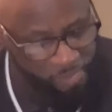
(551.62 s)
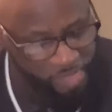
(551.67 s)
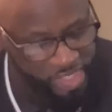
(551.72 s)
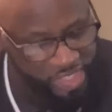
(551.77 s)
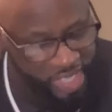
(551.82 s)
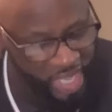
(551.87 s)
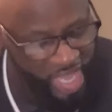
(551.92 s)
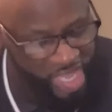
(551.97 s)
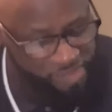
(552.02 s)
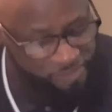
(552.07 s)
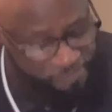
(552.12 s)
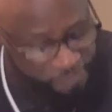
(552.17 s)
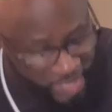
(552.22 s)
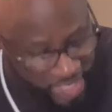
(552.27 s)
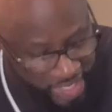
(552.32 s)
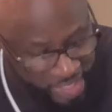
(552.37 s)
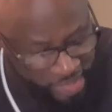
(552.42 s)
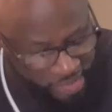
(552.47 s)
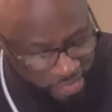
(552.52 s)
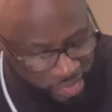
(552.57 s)
became
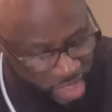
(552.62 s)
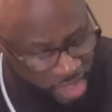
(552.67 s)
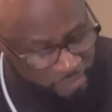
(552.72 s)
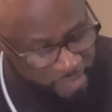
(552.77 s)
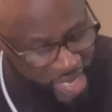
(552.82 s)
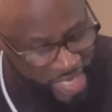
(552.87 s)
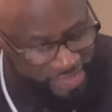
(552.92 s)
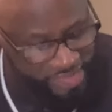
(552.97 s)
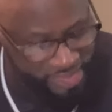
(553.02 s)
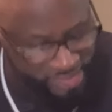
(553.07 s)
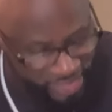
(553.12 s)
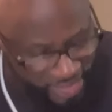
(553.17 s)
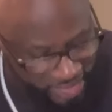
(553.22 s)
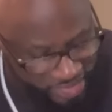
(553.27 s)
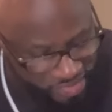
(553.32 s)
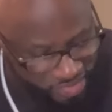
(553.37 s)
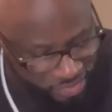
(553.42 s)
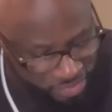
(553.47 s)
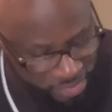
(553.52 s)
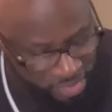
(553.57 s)
vain in their
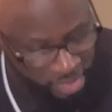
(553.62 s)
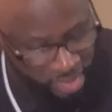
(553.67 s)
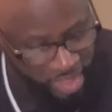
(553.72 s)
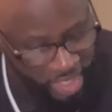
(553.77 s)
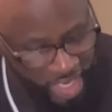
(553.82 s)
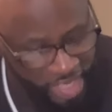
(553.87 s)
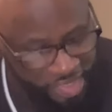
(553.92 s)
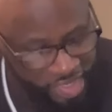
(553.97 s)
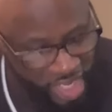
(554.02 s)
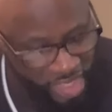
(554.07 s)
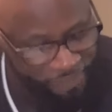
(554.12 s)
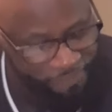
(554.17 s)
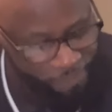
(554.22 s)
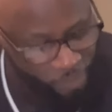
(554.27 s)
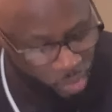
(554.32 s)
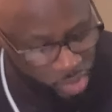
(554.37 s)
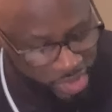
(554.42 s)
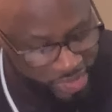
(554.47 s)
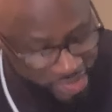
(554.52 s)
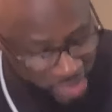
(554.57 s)
imagination, and their
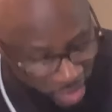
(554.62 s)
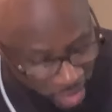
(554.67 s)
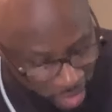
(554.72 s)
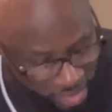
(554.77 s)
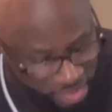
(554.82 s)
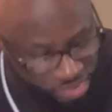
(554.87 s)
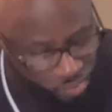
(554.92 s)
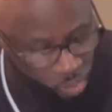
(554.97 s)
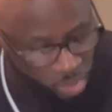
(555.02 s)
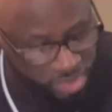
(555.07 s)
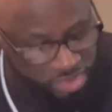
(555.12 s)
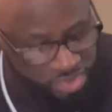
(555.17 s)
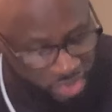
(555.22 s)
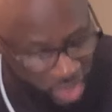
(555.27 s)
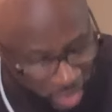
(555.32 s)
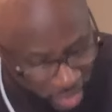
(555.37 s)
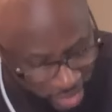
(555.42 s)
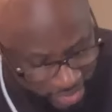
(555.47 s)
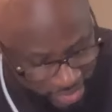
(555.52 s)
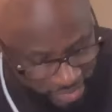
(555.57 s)
foolish hearts were
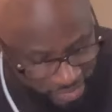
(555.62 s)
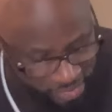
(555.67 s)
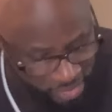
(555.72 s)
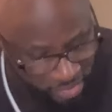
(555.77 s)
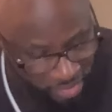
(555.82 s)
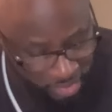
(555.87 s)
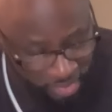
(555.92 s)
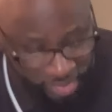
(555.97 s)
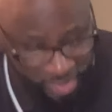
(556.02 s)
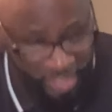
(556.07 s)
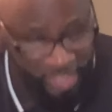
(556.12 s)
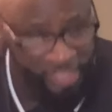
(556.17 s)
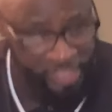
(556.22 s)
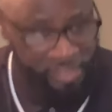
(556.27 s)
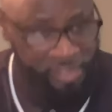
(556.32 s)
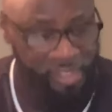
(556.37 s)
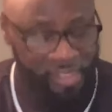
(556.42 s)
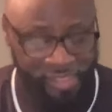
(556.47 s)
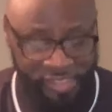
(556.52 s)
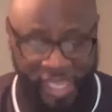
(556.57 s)
darkened. And
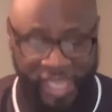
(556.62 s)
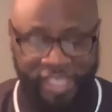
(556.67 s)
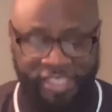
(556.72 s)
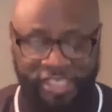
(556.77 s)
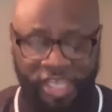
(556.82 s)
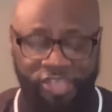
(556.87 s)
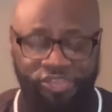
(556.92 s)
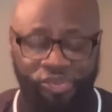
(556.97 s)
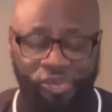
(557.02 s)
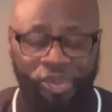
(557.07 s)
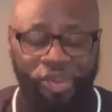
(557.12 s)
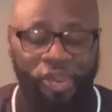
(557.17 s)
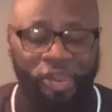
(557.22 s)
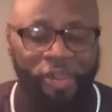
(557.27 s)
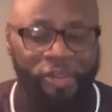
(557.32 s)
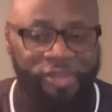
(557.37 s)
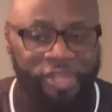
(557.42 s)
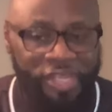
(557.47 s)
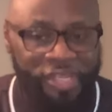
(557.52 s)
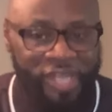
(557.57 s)
like I said, you
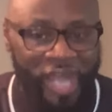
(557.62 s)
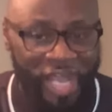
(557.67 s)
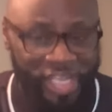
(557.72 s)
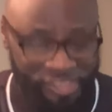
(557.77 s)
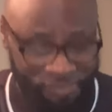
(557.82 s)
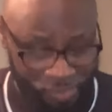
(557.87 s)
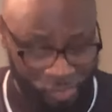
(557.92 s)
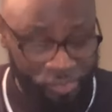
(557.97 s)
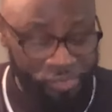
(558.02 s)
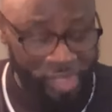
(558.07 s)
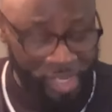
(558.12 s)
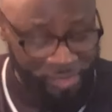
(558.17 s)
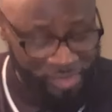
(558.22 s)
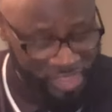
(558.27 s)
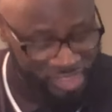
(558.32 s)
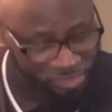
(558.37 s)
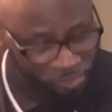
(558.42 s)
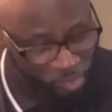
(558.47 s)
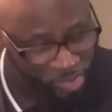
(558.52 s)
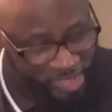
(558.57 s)
heard the gospel now.
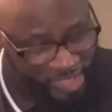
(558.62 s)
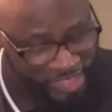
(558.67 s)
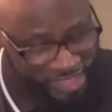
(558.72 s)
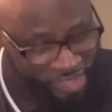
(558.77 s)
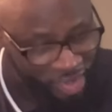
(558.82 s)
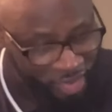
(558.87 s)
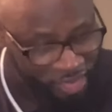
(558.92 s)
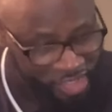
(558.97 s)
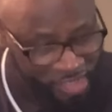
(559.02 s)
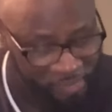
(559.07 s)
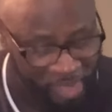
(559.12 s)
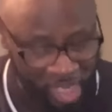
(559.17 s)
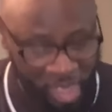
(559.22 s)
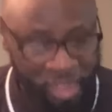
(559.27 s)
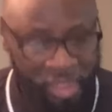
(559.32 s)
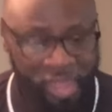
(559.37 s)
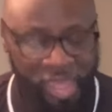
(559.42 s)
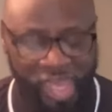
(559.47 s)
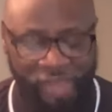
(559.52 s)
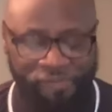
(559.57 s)
This is what he's talking
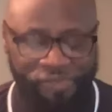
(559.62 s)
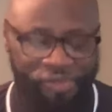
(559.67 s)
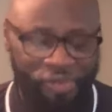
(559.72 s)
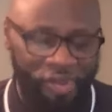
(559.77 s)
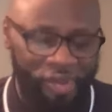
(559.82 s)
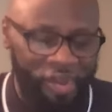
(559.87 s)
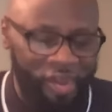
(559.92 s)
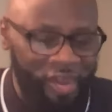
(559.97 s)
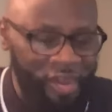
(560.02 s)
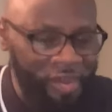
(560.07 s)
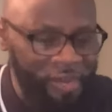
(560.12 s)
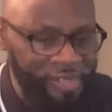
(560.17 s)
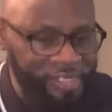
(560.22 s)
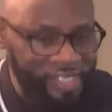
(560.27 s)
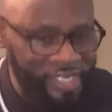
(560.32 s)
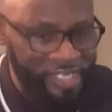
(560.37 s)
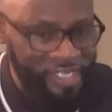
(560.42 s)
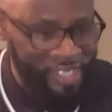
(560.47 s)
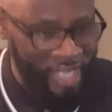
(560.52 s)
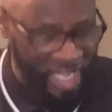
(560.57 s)
about. If you heard
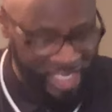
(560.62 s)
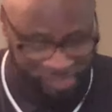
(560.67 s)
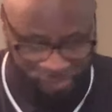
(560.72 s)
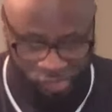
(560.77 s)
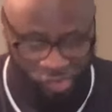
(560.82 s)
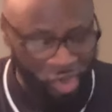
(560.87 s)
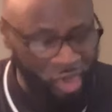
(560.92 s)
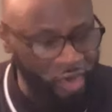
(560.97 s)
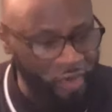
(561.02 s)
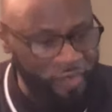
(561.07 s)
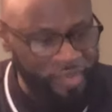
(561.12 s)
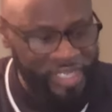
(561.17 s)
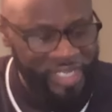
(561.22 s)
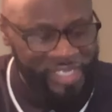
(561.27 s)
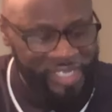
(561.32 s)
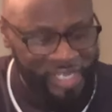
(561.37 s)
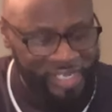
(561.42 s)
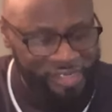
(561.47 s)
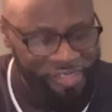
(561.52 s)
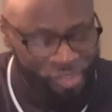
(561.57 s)
the gospel, you heard the
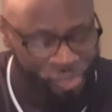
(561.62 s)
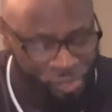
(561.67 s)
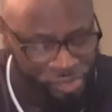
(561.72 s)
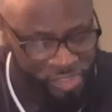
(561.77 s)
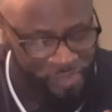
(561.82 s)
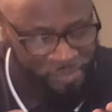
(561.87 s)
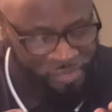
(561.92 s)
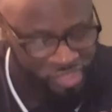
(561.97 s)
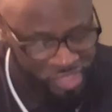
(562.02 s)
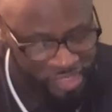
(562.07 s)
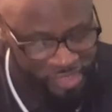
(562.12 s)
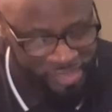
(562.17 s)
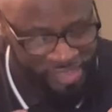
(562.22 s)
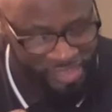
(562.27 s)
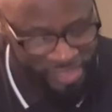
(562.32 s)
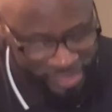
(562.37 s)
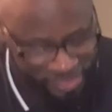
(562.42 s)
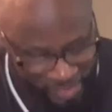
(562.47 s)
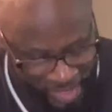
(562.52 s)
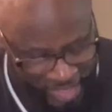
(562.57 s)
good news of
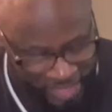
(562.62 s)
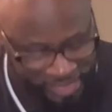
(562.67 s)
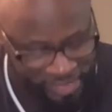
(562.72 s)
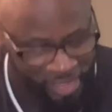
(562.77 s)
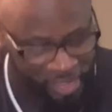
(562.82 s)
Jesus Christ,